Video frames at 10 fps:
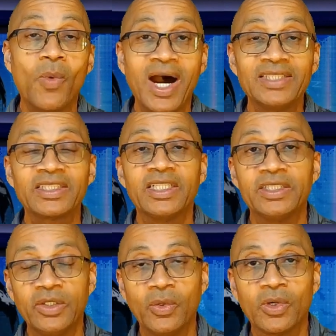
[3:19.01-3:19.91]
Watch
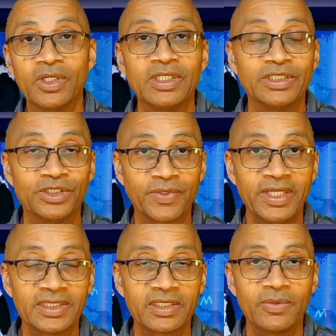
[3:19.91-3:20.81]
your
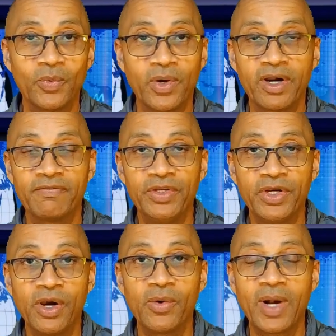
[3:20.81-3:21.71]
drinks wherever
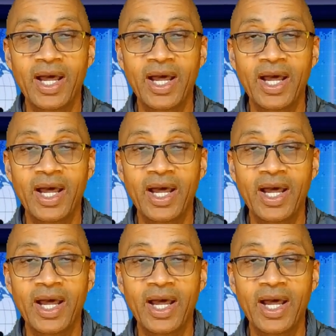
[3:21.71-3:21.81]
you go.